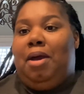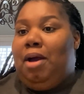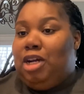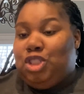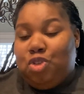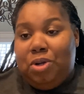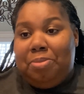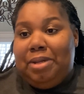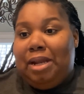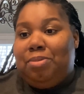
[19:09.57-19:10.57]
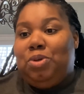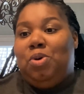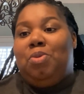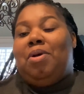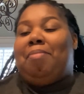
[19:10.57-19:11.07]
a trip that I'm
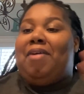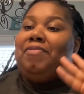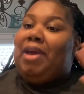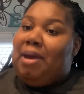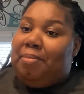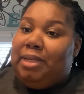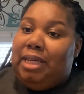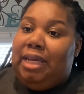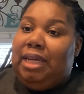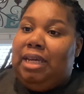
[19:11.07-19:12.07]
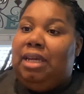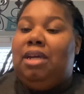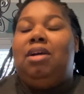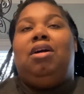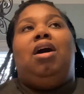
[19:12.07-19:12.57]
doing with my family,
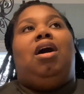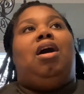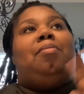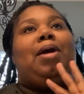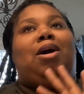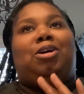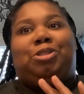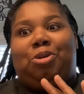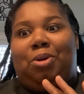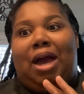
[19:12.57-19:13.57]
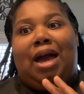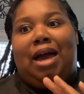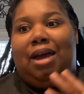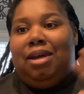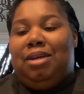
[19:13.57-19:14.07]
um, I also
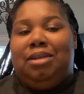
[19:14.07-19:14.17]
got